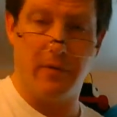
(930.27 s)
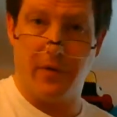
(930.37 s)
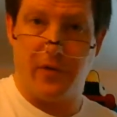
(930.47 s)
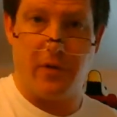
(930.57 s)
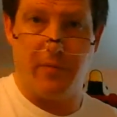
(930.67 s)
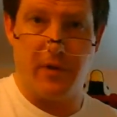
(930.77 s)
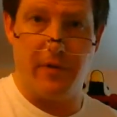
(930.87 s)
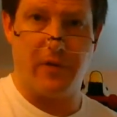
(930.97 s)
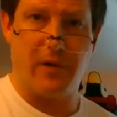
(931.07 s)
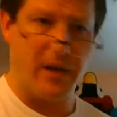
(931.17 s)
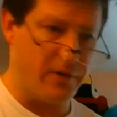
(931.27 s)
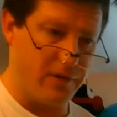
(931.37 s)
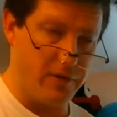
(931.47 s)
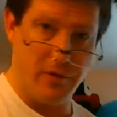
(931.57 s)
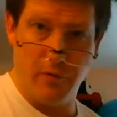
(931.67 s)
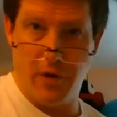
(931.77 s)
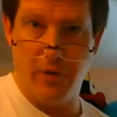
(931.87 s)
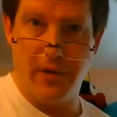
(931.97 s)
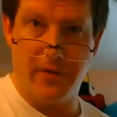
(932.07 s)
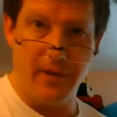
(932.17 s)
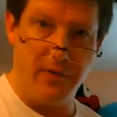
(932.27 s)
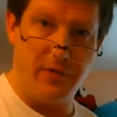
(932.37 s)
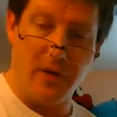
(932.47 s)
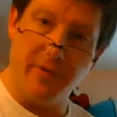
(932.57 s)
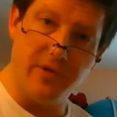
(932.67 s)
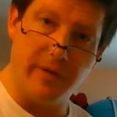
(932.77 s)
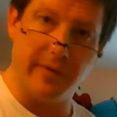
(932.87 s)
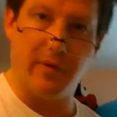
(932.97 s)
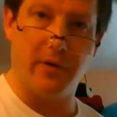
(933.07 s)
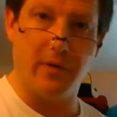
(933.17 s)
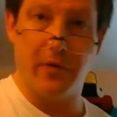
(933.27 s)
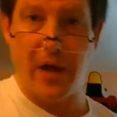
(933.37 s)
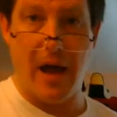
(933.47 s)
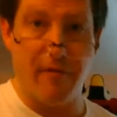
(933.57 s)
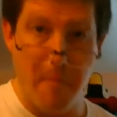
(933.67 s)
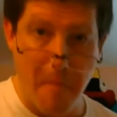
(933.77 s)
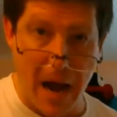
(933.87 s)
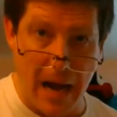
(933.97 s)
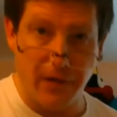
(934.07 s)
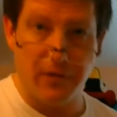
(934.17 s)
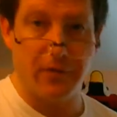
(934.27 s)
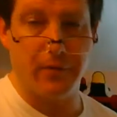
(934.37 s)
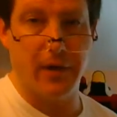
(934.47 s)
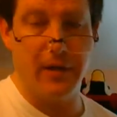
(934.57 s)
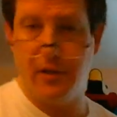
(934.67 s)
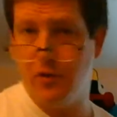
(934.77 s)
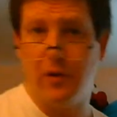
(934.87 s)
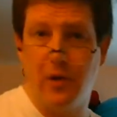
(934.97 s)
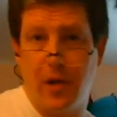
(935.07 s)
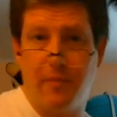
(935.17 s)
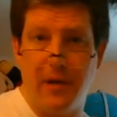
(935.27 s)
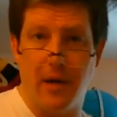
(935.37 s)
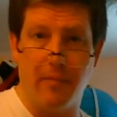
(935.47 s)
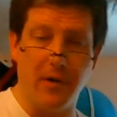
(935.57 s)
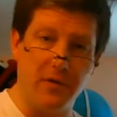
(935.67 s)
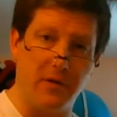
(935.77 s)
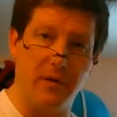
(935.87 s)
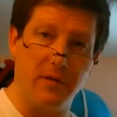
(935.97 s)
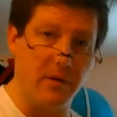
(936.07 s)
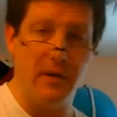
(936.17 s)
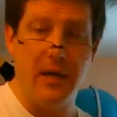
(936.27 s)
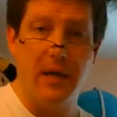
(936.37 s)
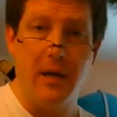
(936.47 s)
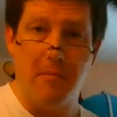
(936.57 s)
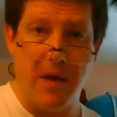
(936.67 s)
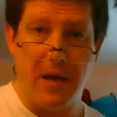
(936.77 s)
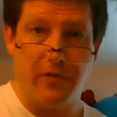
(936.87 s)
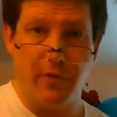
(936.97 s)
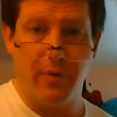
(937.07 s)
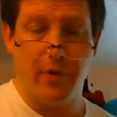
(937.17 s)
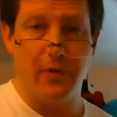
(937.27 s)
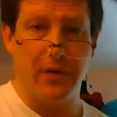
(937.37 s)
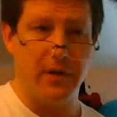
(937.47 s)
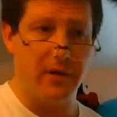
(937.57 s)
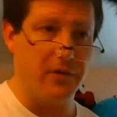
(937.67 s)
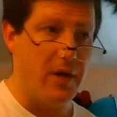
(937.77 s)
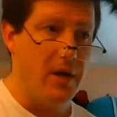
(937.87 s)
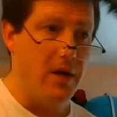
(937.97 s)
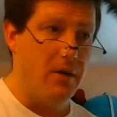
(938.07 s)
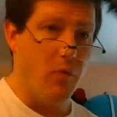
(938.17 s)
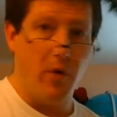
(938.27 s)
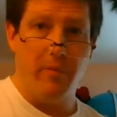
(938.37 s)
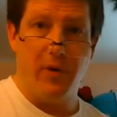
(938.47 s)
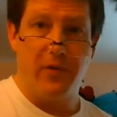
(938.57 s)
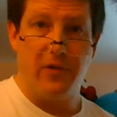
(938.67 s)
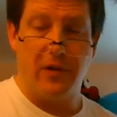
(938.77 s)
some previous class, you know that these subatomic particles have mass, right? And you can look up the numbers, right? The mass of a proton is 1.67